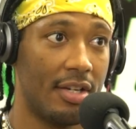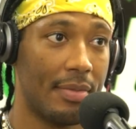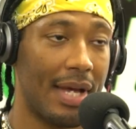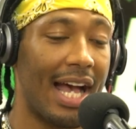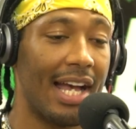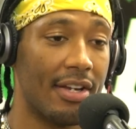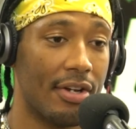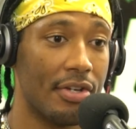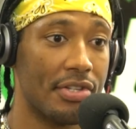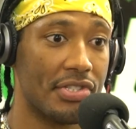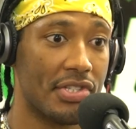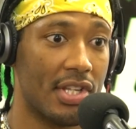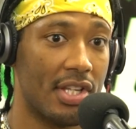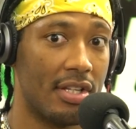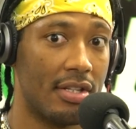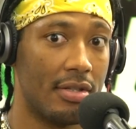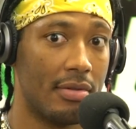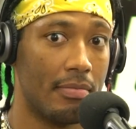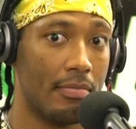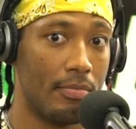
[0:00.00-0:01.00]
I
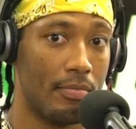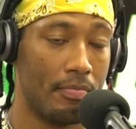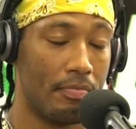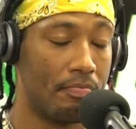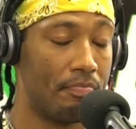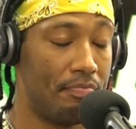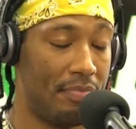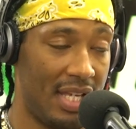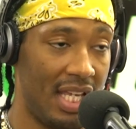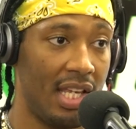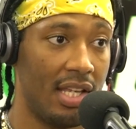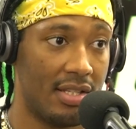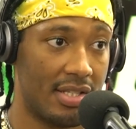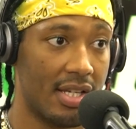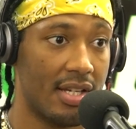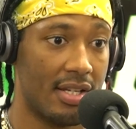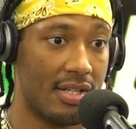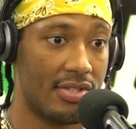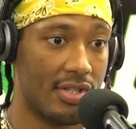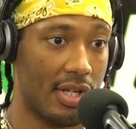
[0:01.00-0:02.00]
hosted big
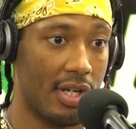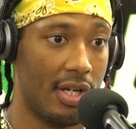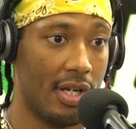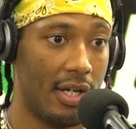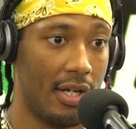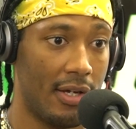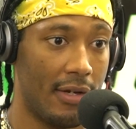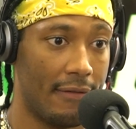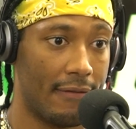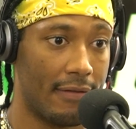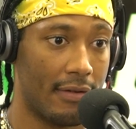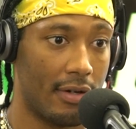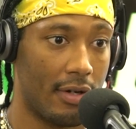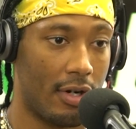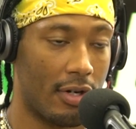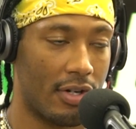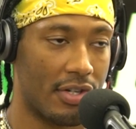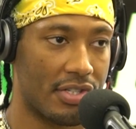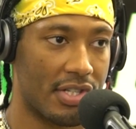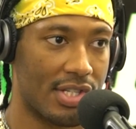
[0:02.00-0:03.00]
tons of
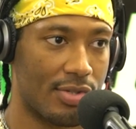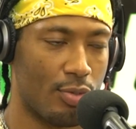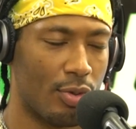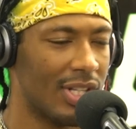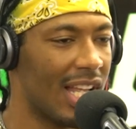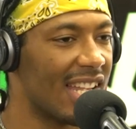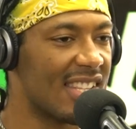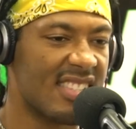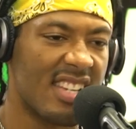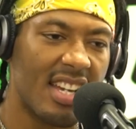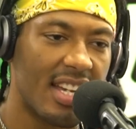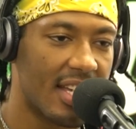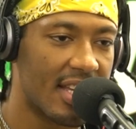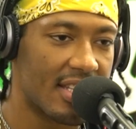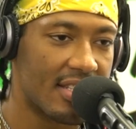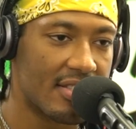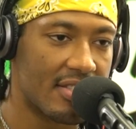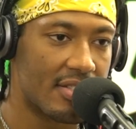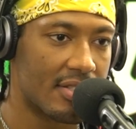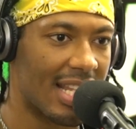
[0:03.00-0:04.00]
artists. Well, not
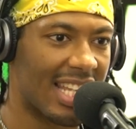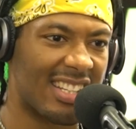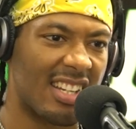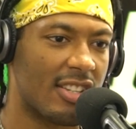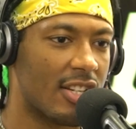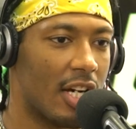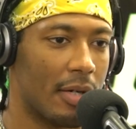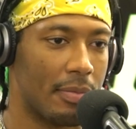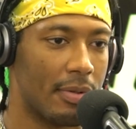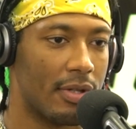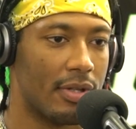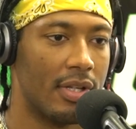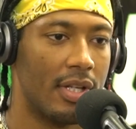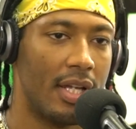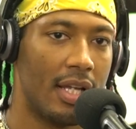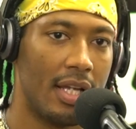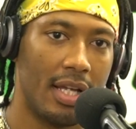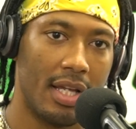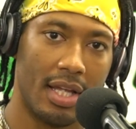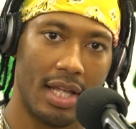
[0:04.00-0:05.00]
tons, like a couple.
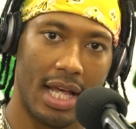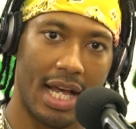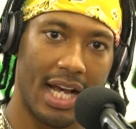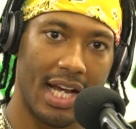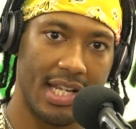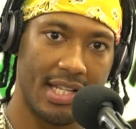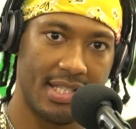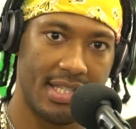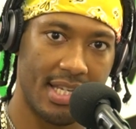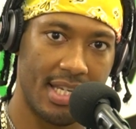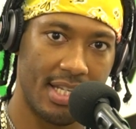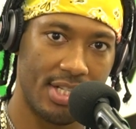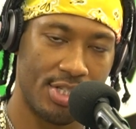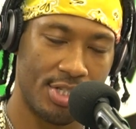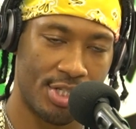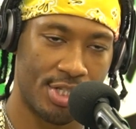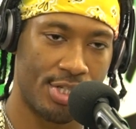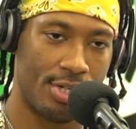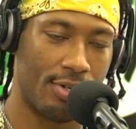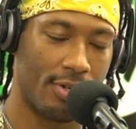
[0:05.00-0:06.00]
I did
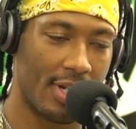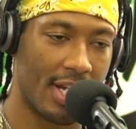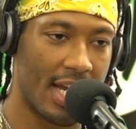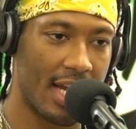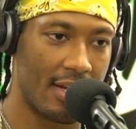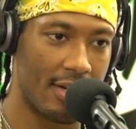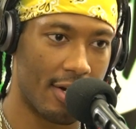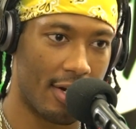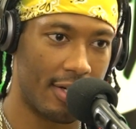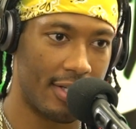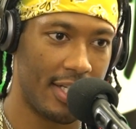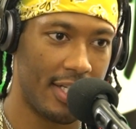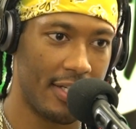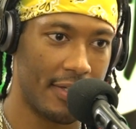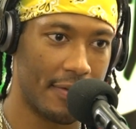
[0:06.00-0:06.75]
Sugar Gang Carney.